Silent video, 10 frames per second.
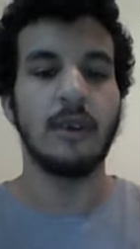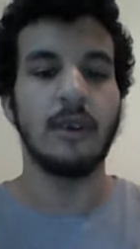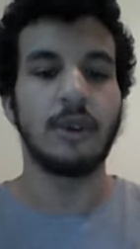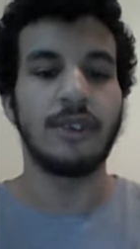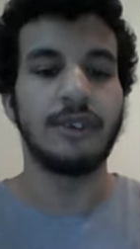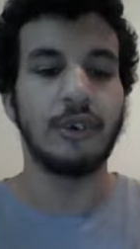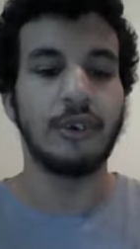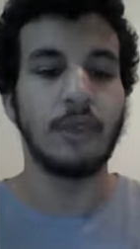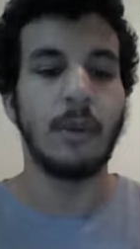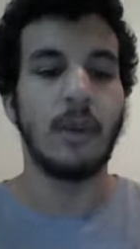George the
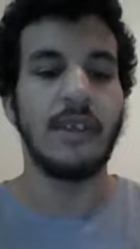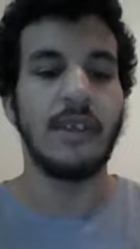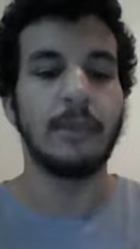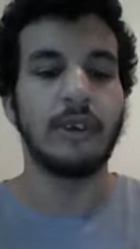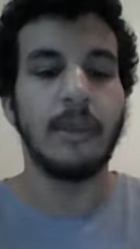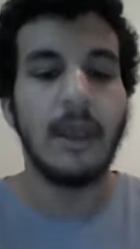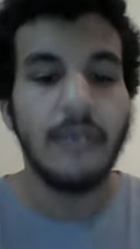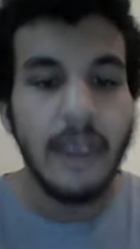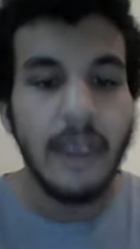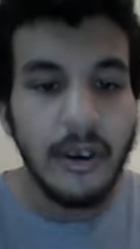truth about why they brought him
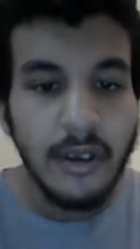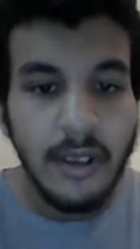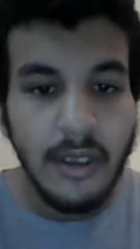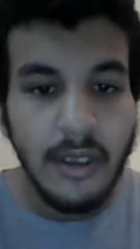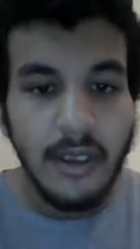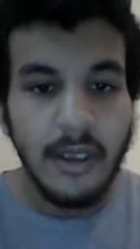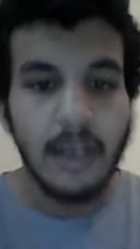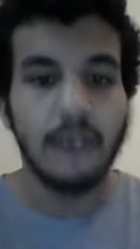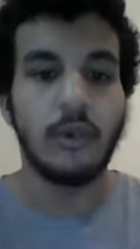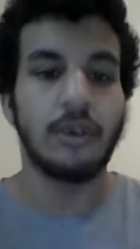out there.
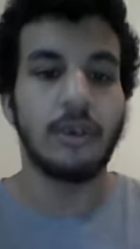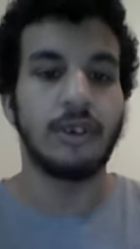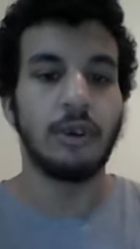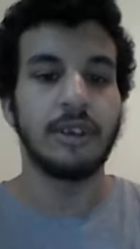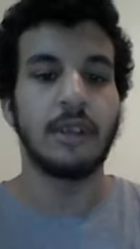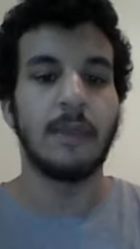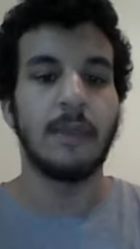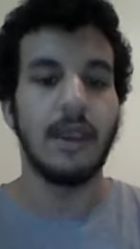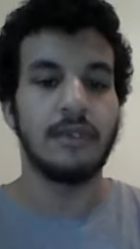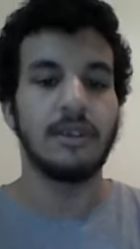And of course George gets
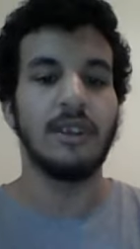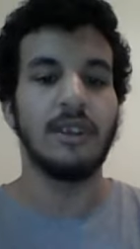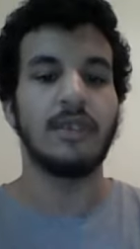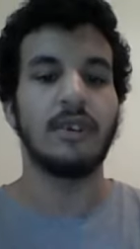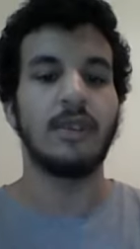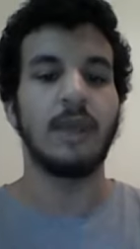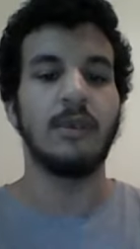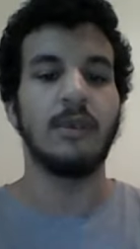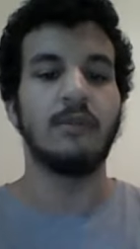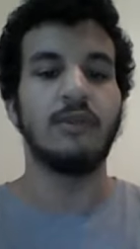pissed and he starts
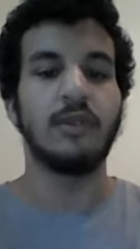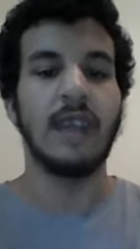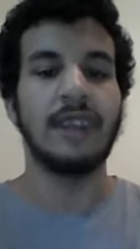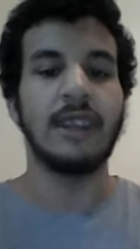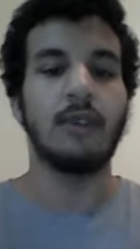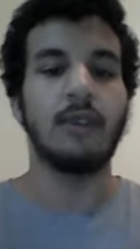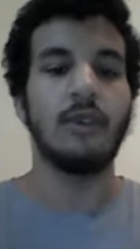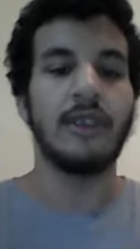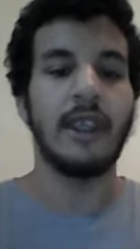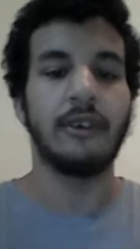lashing out at all
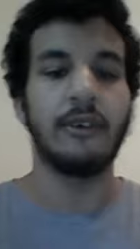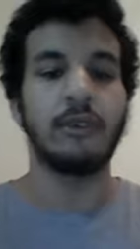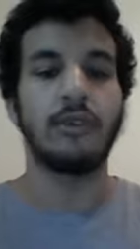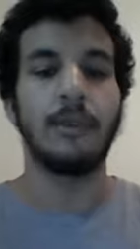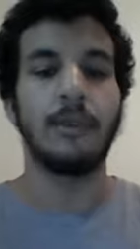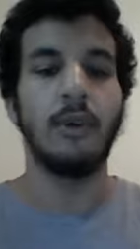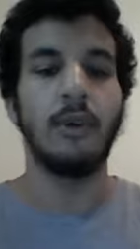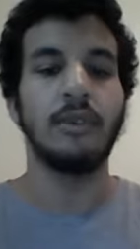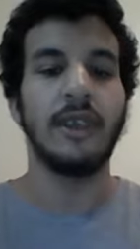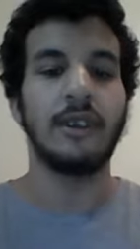the characters on the
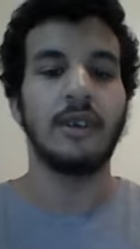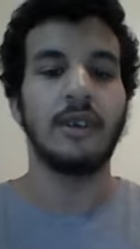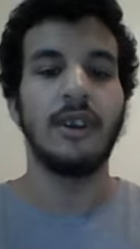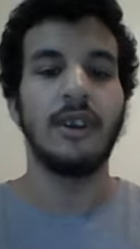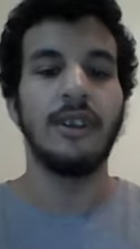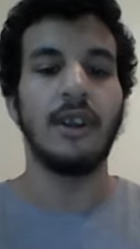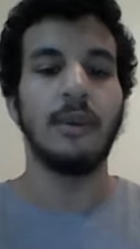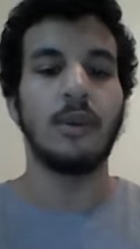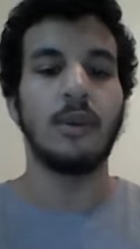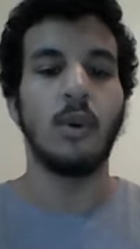boat.
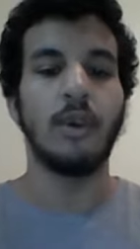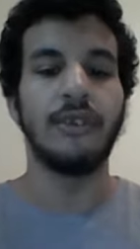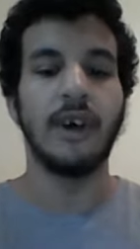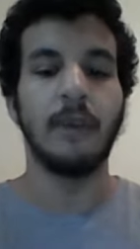He calls